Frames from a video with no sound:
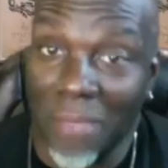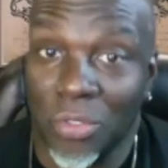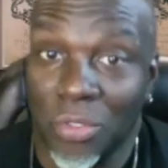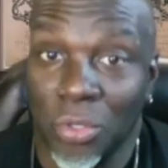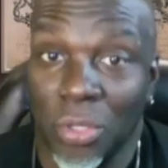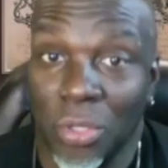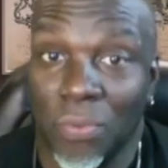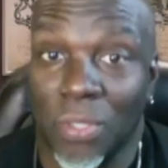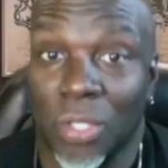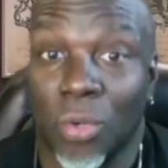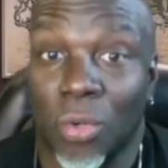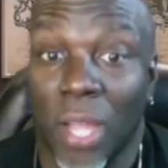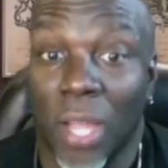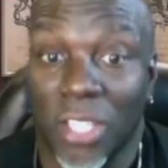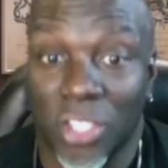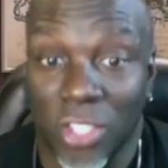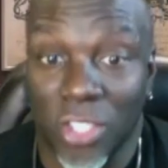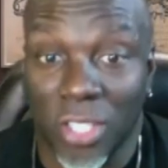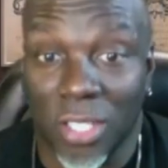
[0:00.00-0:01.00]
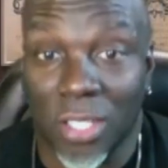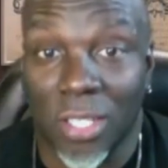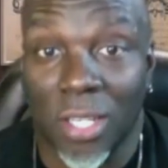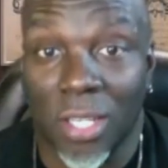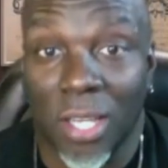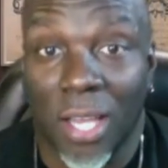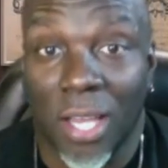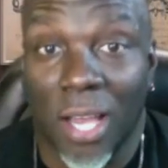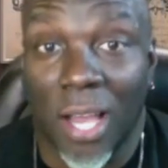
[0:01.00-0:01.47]
you even question
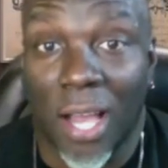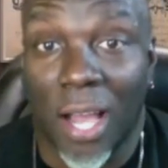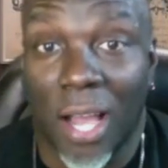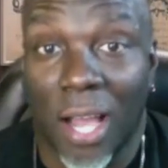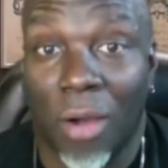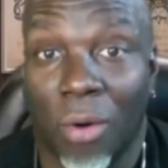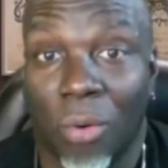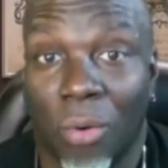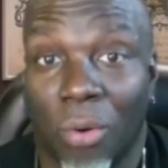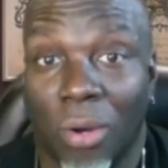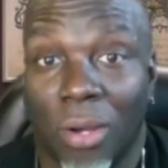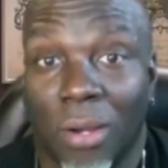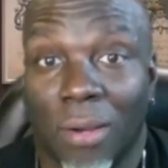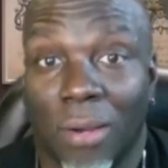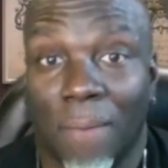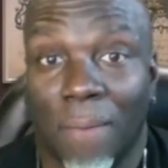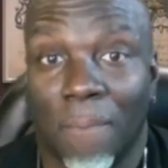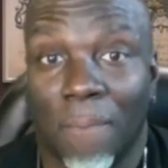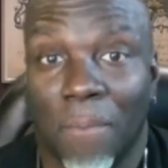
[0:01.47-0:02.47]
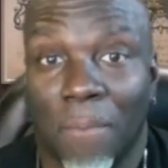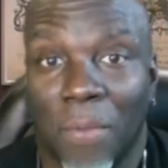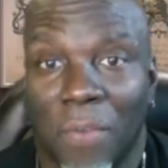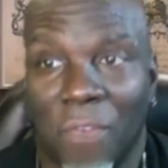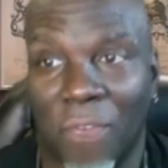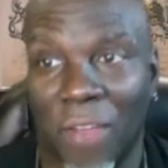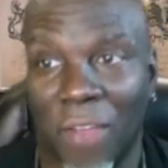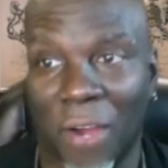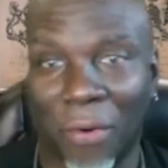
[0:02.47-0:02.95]
how
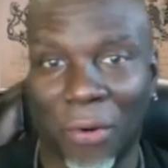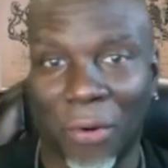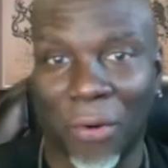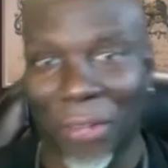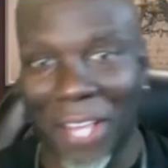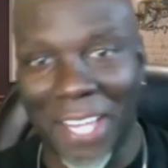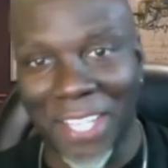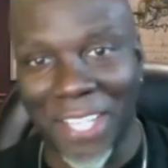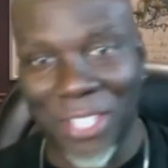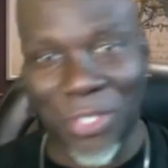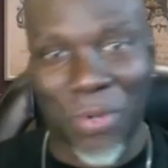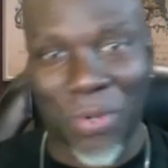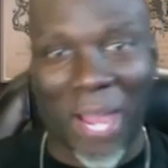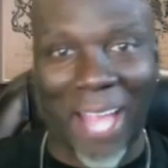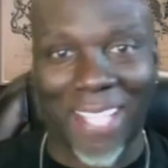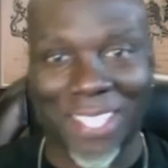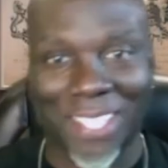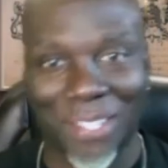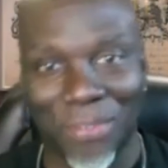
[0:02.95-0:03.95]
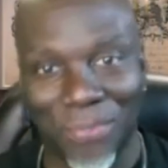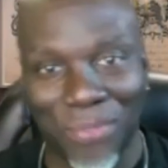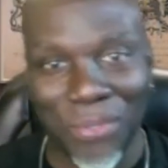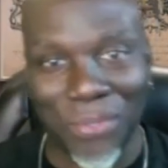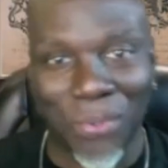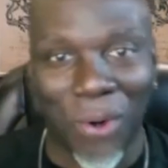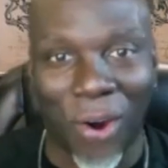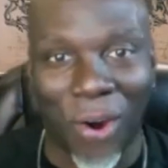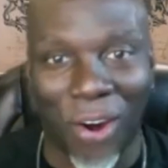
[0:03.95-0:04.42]
virile and attractive
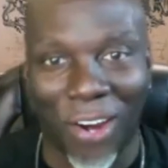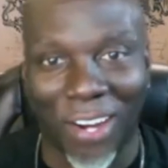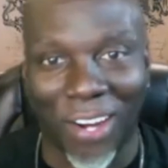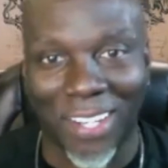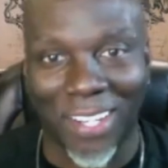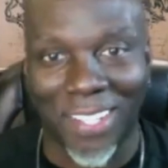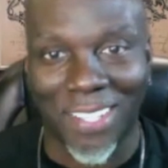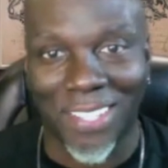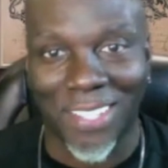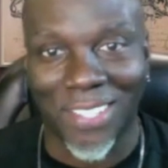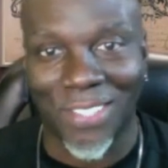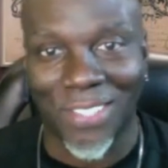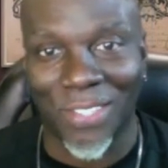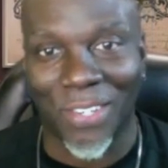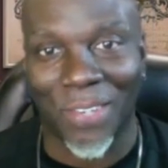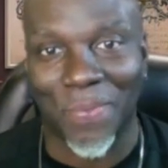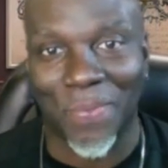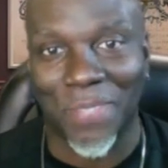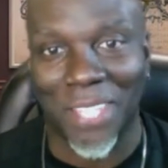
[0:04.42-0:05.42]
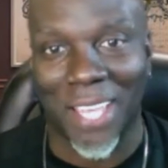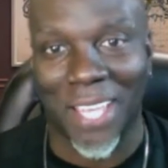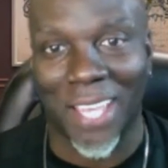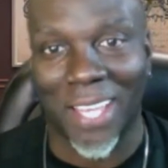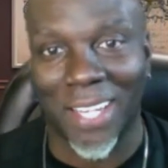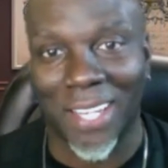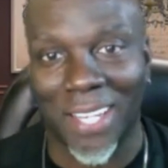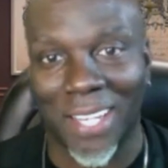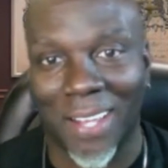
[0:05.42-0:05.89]
you are. You know what I'm
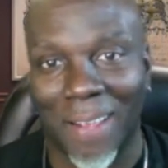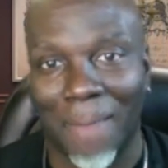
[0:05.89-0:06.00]
saying?